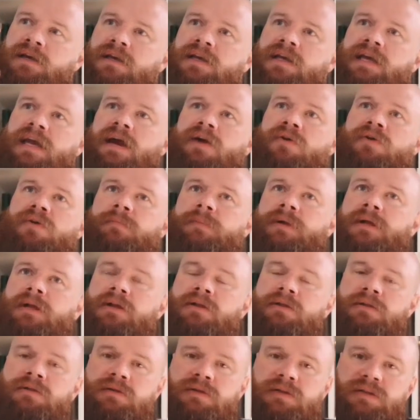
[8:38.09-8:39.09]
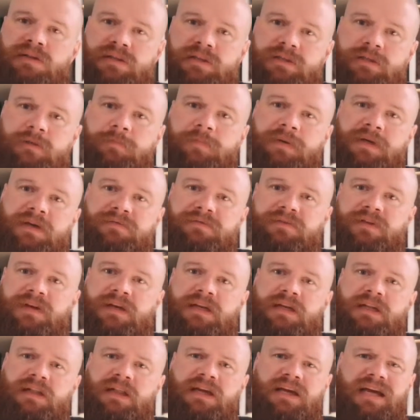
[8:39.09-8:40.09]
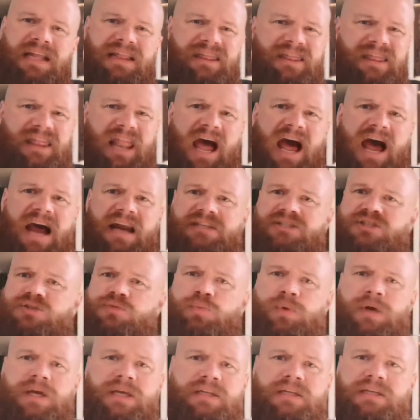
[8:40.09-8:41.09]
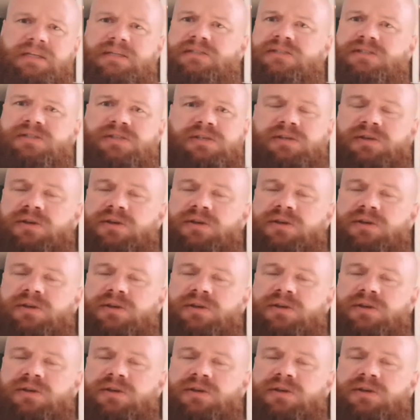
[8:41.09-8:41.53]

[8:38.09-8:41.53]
caramel, a little bit of vanilla, a lot of sweetness,